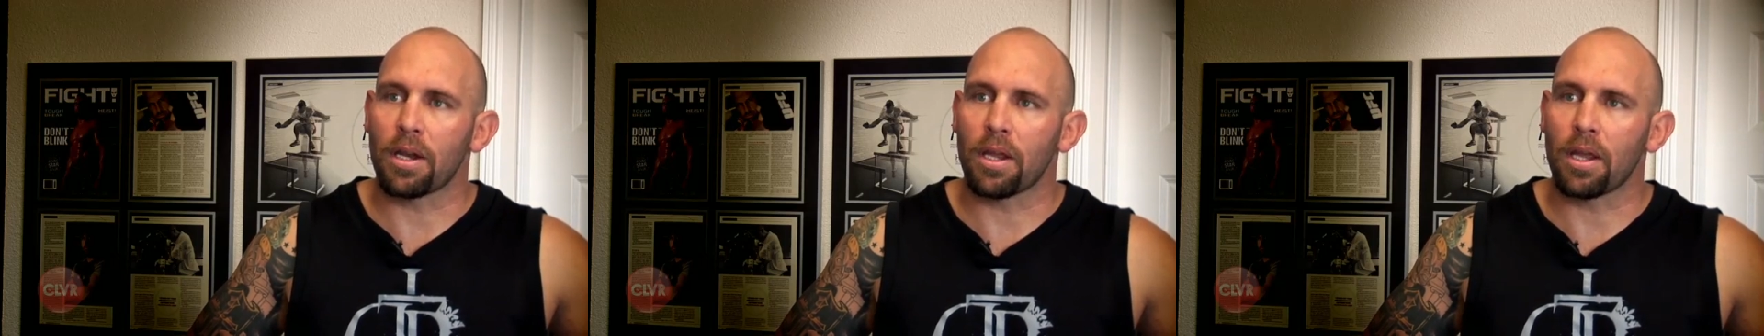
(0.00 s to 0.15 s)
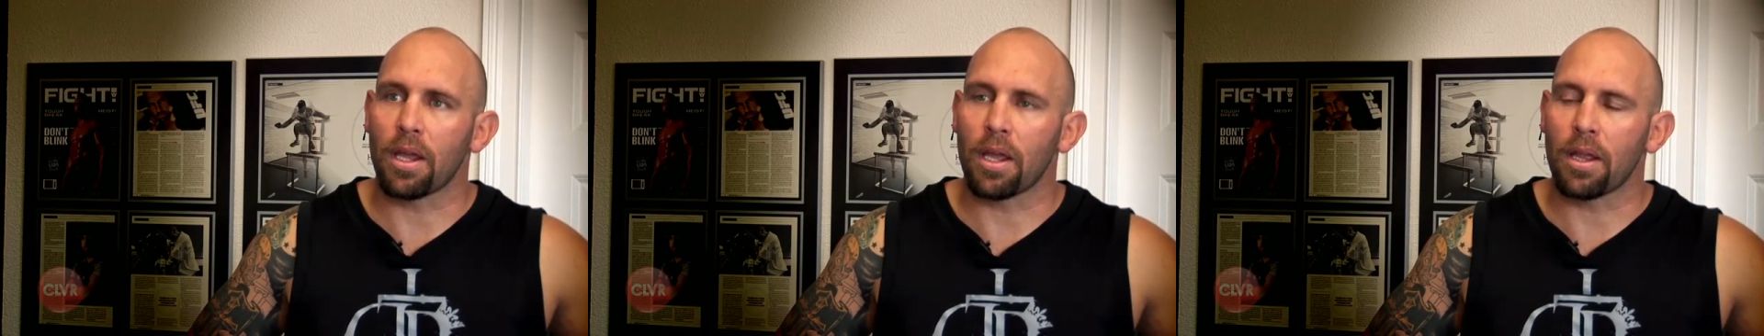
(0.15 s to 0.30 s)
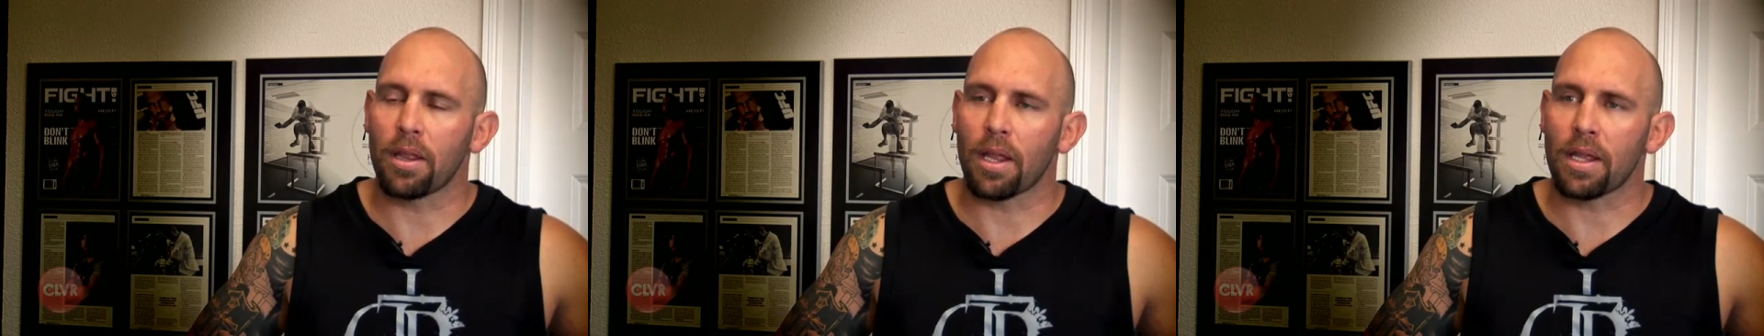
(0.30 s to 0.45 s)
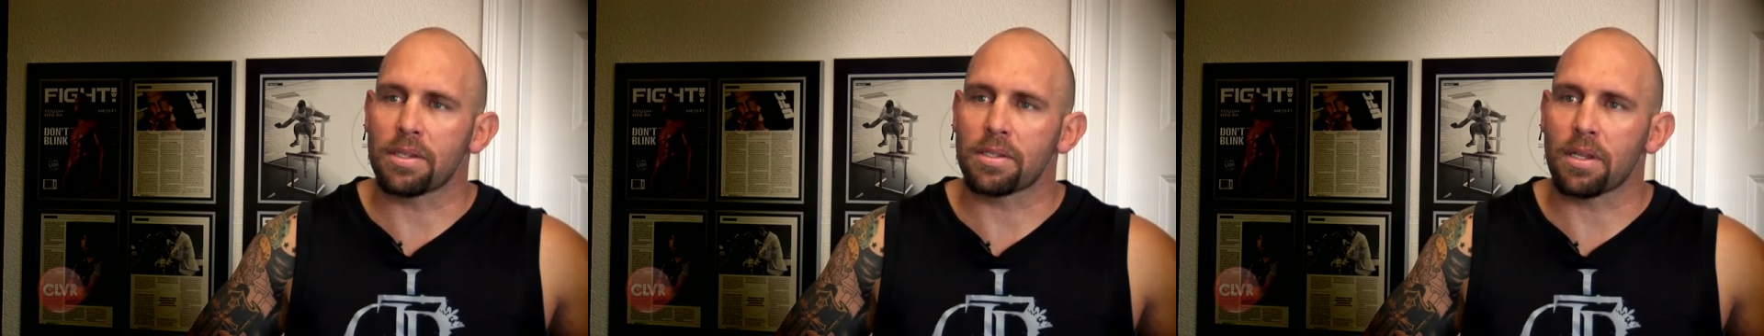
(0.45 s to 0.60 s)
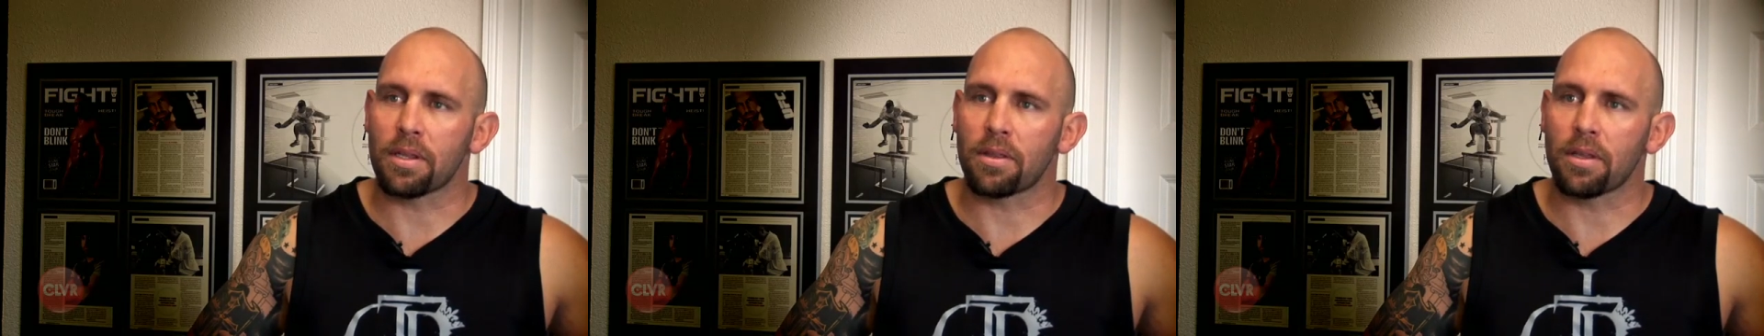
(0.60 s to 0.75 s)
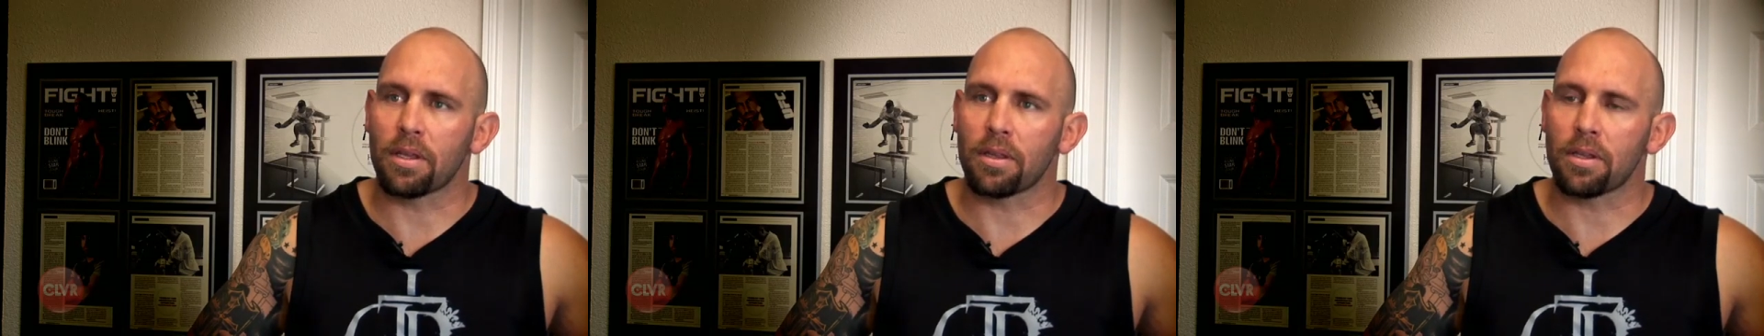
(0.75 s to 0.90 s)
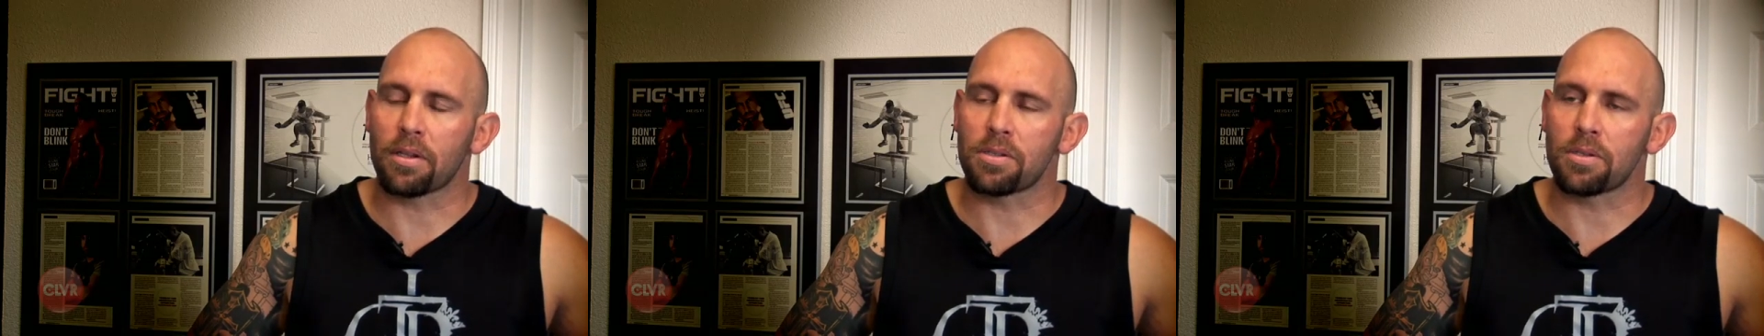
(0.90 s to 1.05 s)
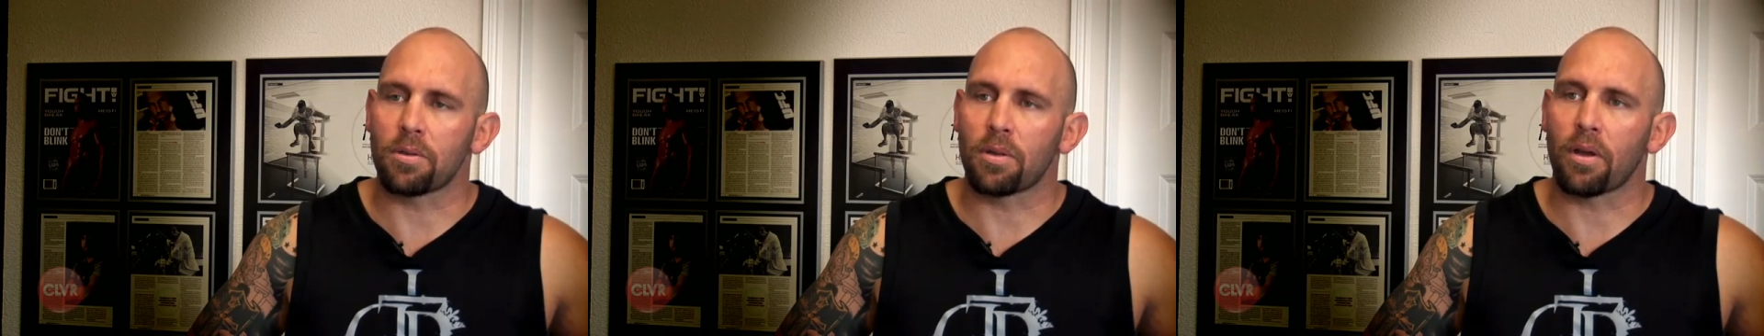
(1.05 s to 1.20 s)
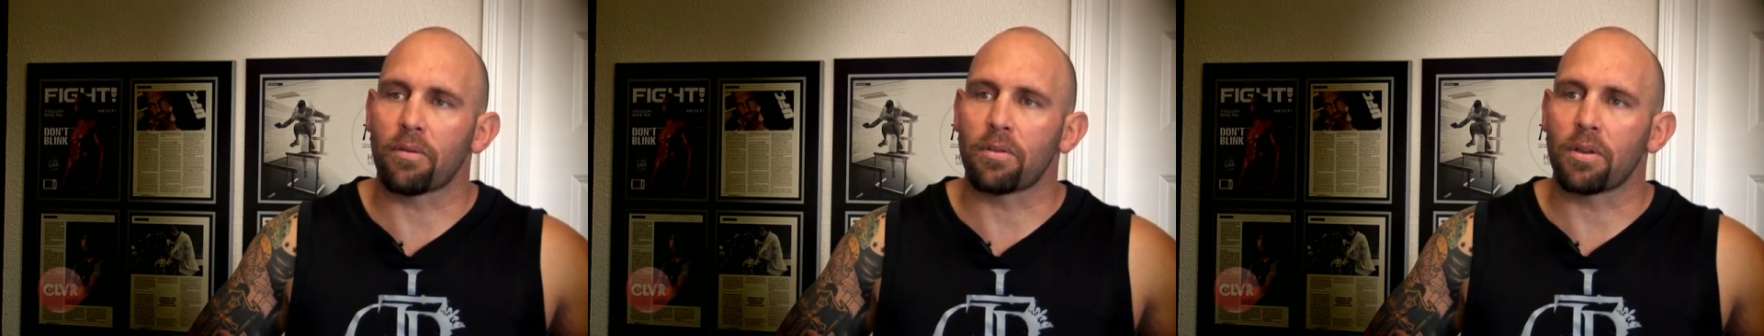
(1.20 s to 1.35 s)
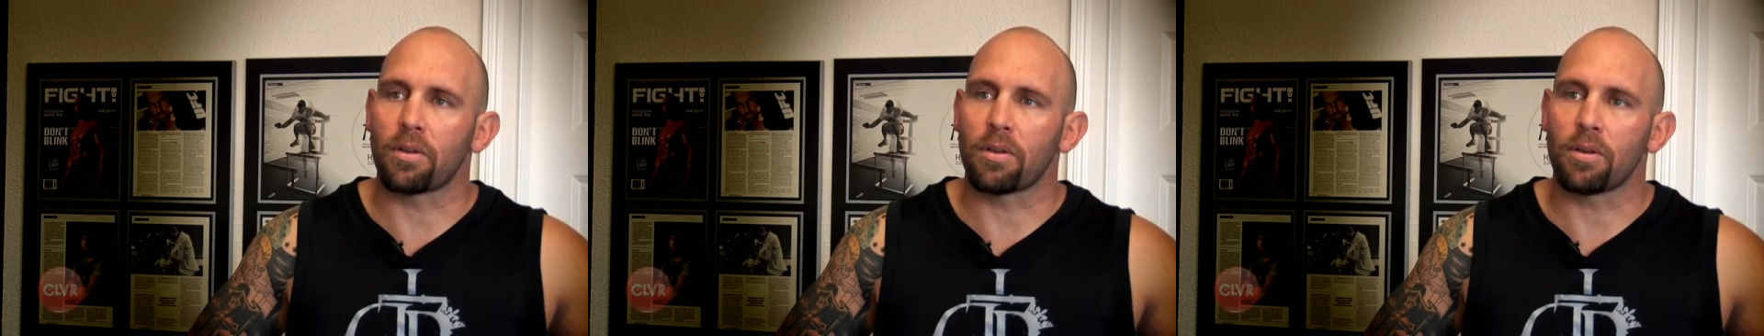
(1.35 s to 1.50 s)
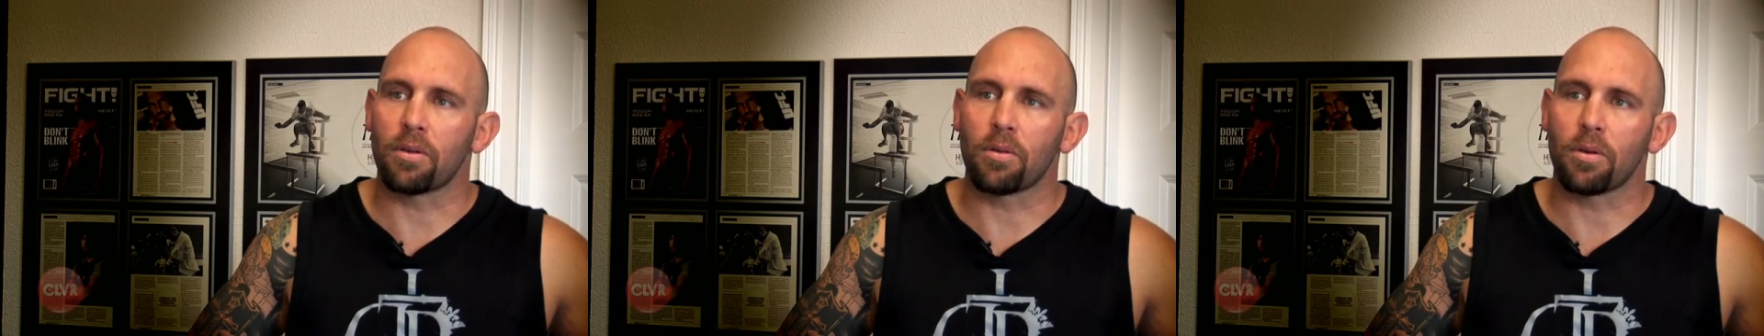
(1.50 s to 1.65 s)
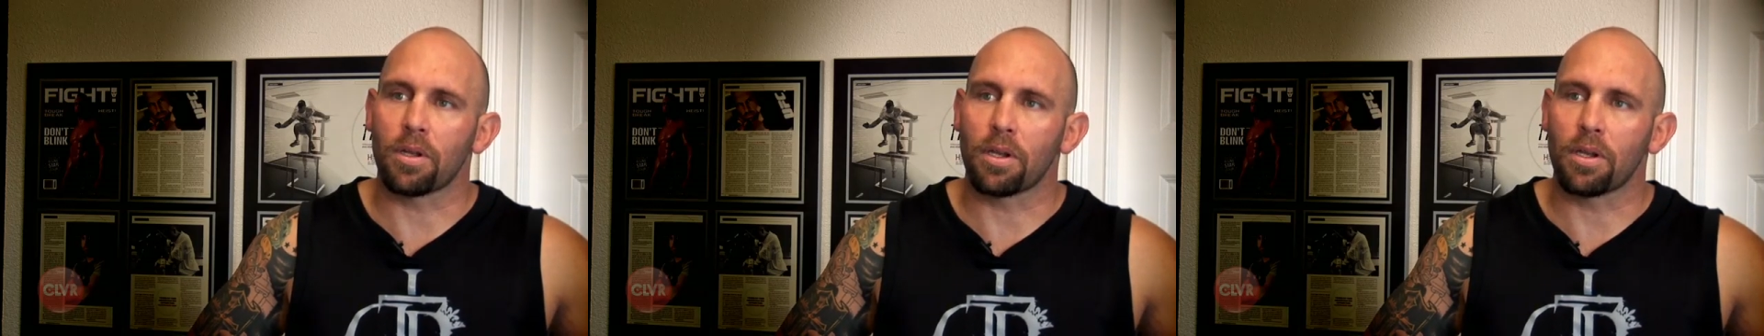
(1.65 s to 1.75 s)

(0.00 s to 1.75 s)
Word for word: and that's the thing that you love to do.